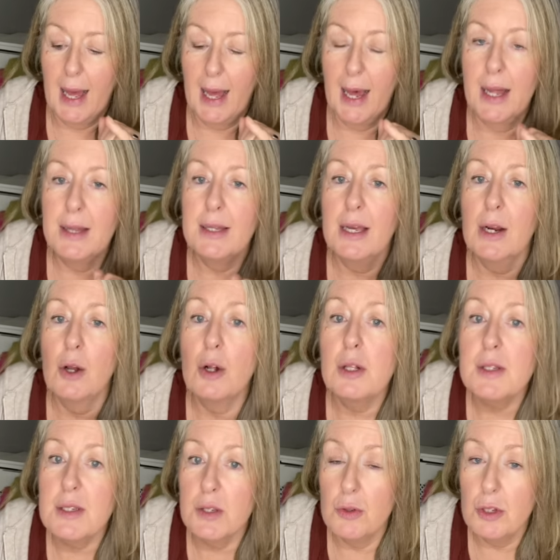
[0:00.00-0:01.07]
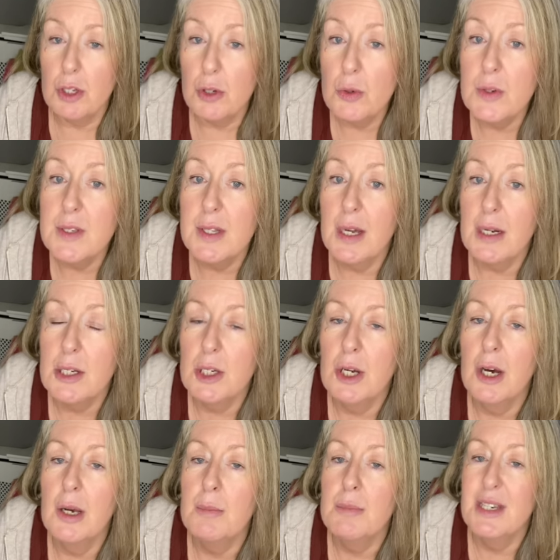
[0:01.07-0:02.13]
And they'll also use that
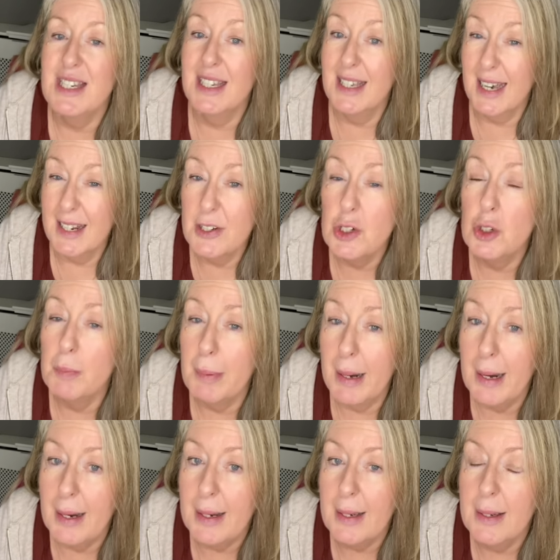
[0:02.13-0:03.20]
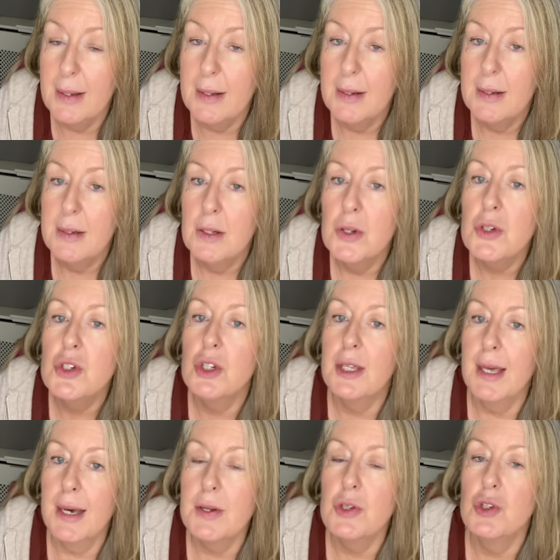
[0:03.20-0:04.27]
time to get you back to
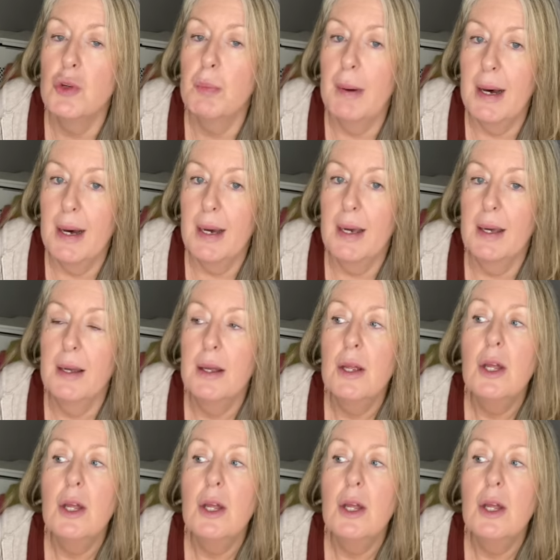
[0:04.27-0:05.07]
get you back.